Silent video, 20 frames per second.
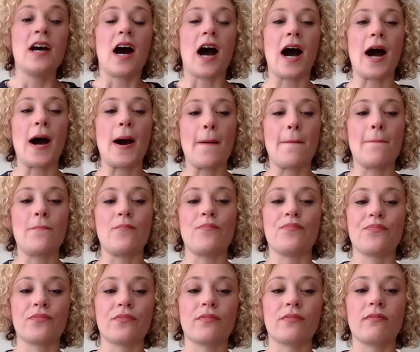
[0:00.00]

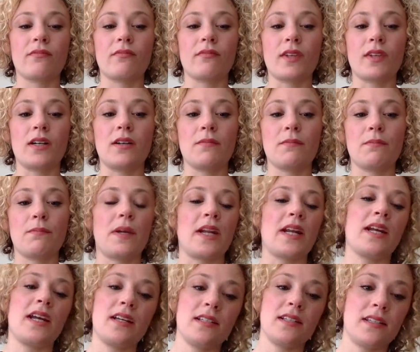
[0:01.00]
But
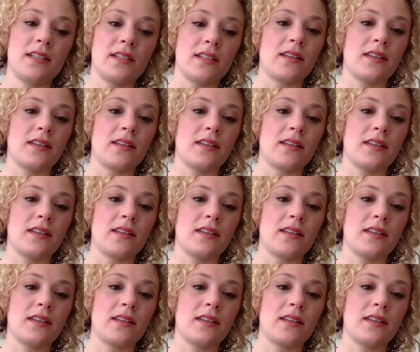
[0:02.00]
I guess